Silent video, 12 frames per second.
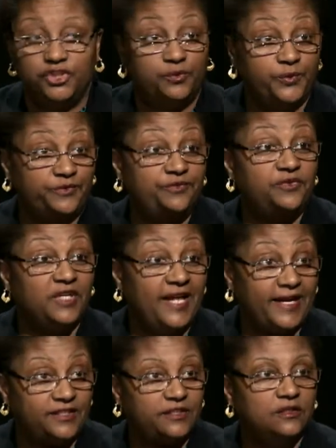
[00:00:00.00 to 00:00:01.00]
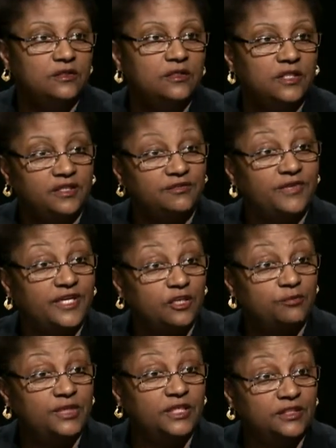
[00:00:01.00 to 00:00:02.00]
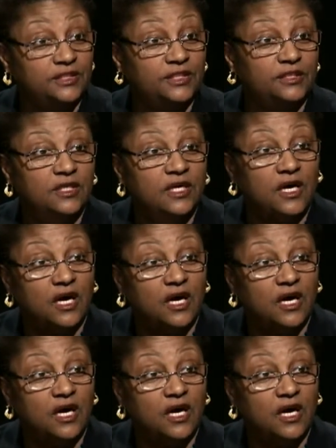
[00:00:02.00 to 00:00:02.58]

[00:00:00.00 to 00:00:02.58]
should reflect the availability